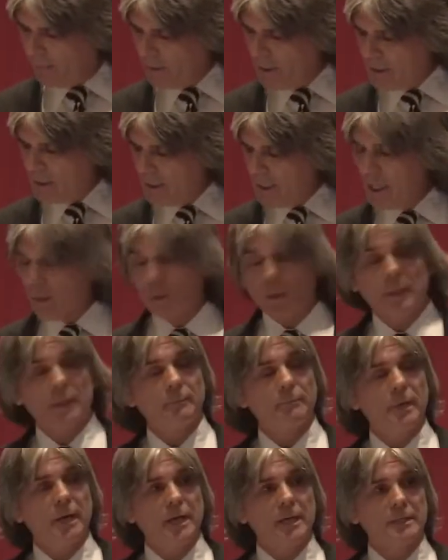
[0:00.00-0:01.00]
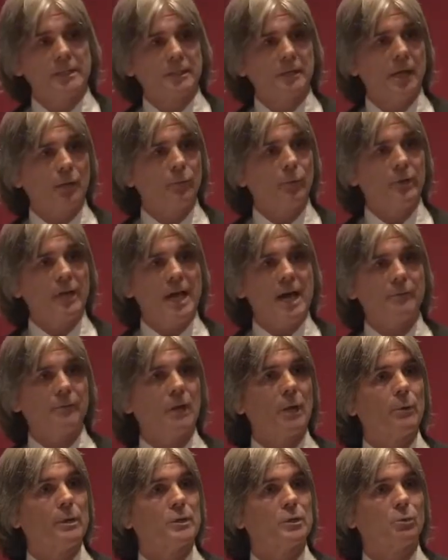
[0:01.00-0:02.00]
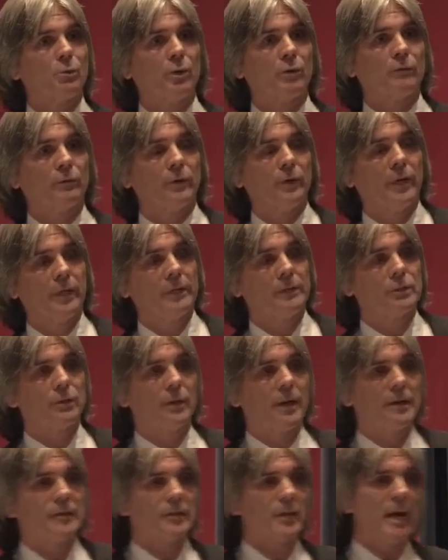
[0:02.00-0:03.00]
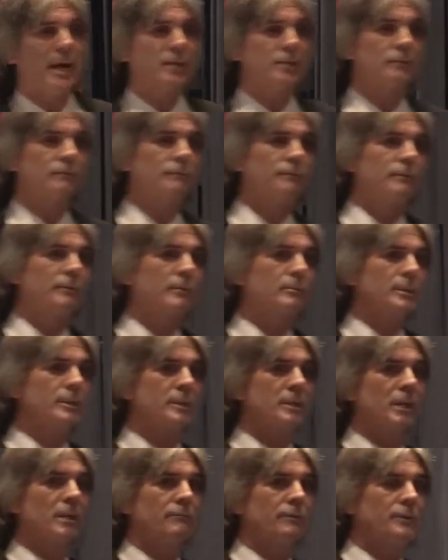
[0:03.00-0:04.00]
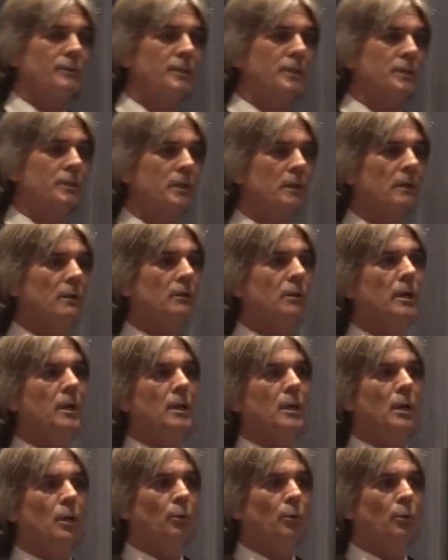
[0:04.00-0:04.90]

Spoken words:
But as luck would have it, I went to work for a transaction firm in San Francisco.